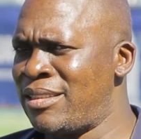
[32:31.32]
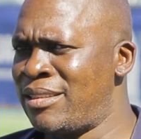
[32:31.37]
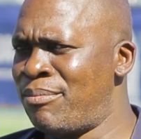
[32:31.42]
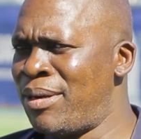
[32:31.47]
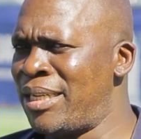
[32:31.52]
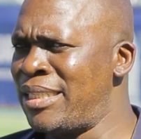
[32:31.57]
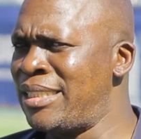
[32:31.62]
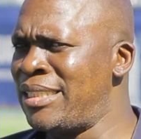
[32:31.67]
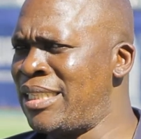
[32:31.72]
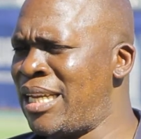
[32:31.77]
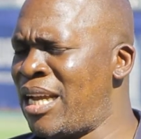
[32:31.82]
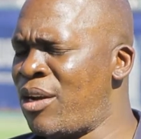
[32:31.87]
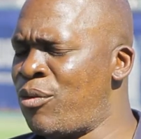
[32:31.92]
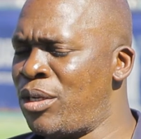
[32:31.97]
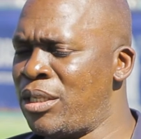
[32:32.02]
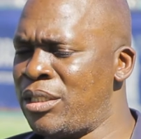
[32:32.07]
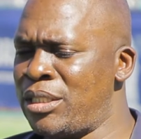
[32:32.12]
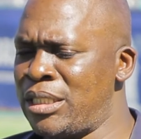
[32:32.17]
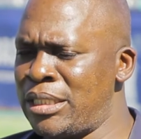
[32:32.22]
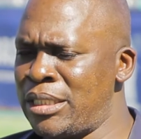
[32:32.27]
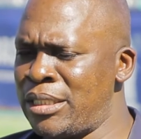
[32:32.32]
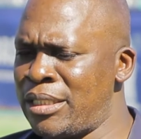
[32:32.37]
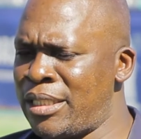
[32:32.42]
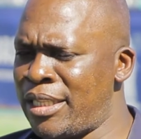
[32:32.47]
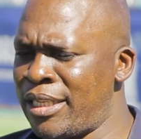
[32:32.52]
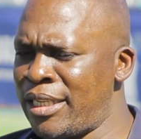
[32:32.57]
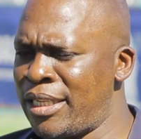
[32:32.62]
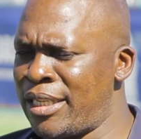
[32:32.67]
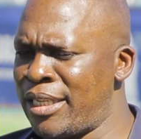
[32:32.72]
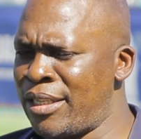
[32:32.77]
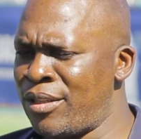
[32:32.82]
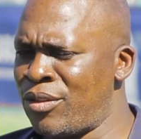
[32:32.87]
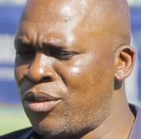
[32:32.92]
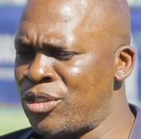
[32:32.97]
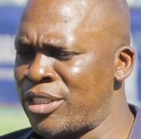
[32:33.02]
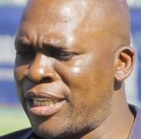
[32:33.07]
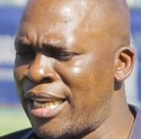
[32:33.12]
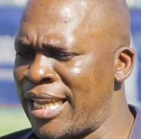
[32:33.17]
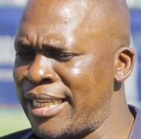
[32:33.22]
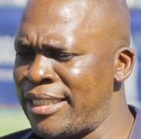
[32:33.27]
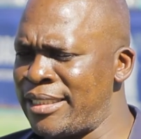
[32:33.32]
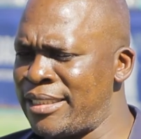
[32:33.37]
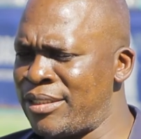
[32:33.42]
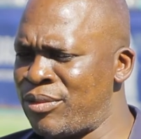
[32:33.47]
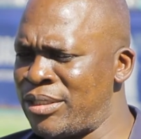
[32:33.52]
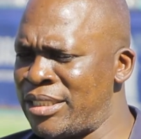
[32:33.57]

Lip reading: but we didn't think in those lines.